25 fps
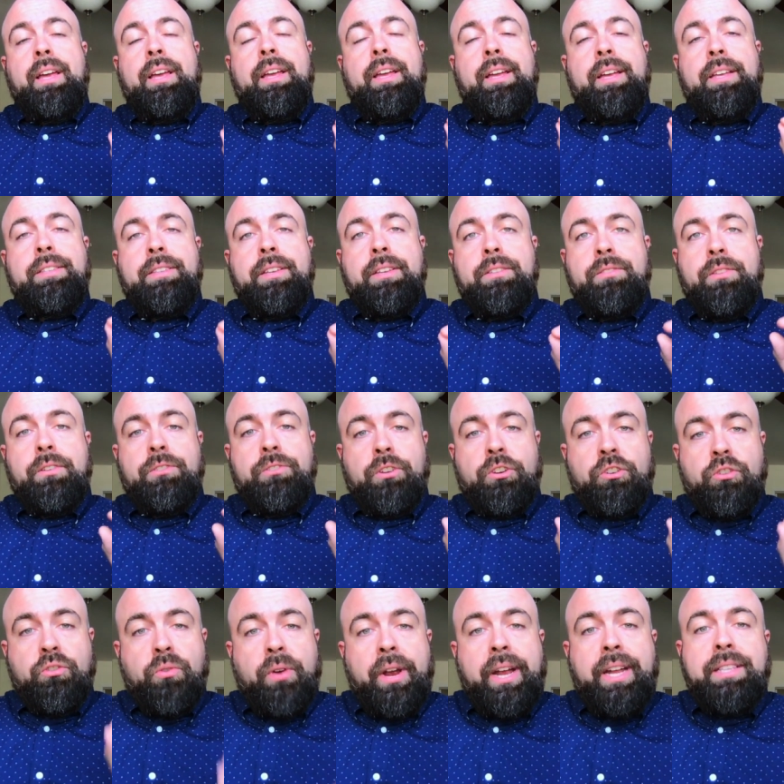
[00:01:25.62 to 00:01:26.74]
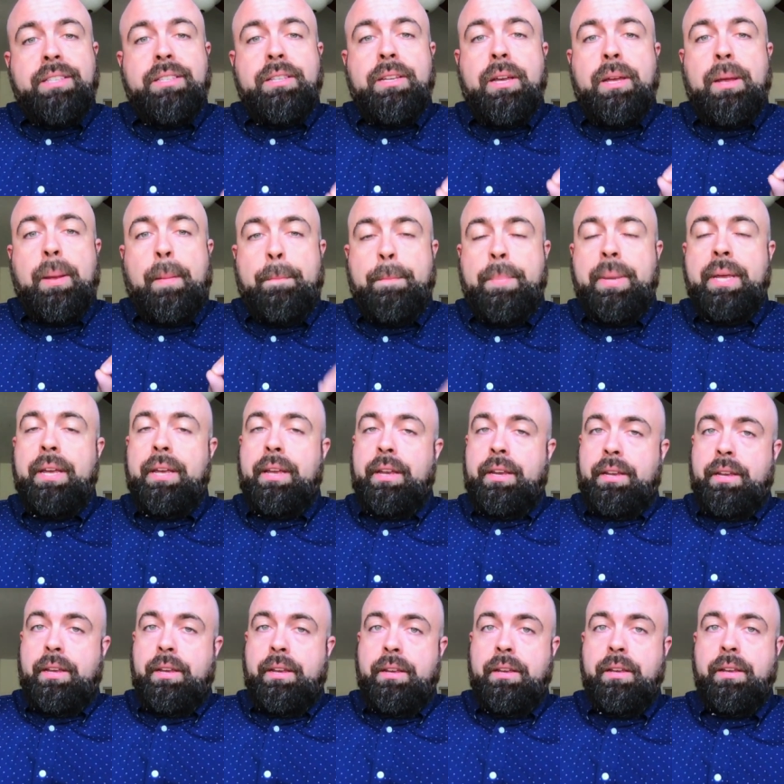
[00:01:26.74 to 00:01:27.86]
He says, "There's a great, big,
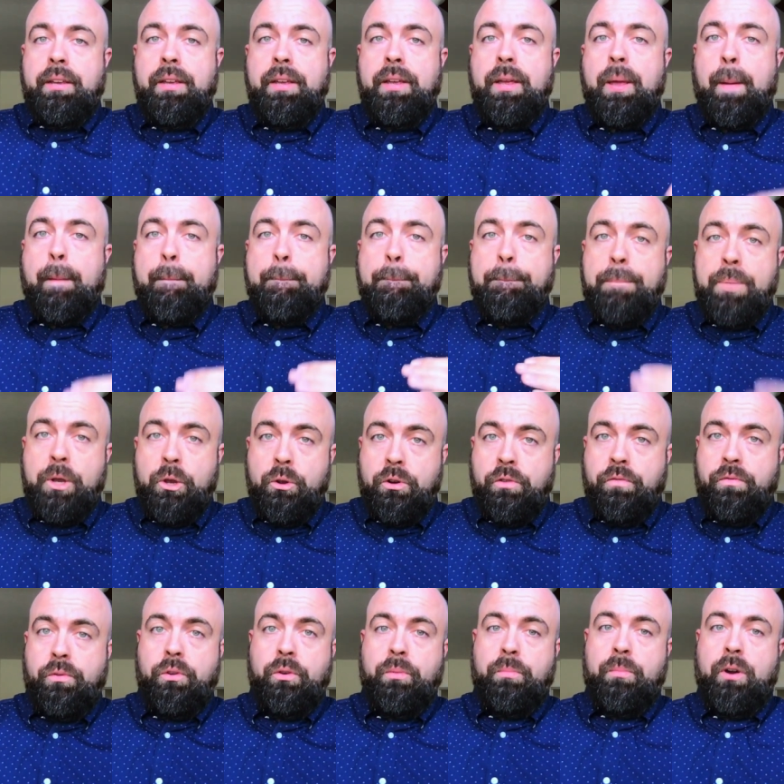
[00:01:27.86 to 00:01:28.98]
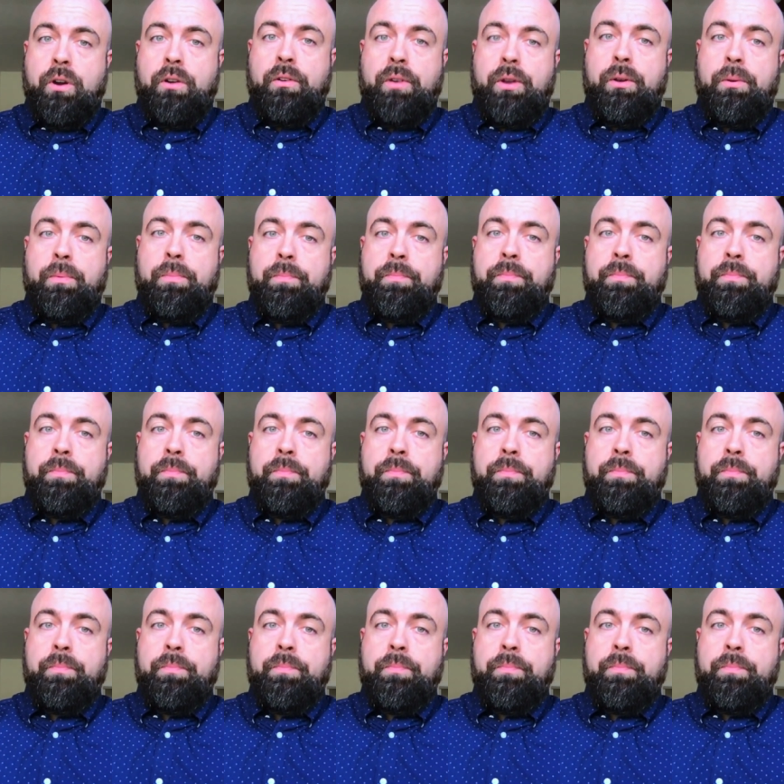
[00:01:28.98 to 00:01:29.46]
beautiful tomorrow."